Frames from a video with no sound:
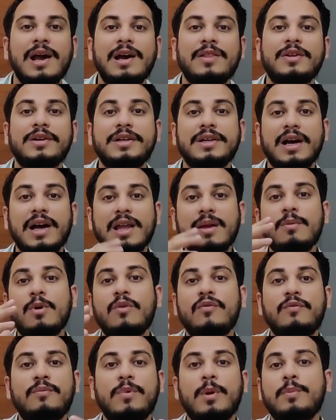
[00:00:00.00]
and the time
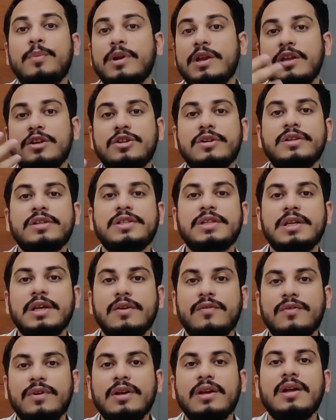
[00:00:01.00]
of preparation
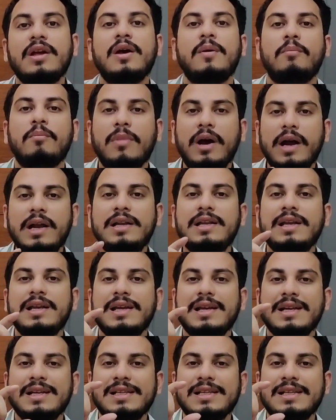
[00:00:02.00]
CFA might,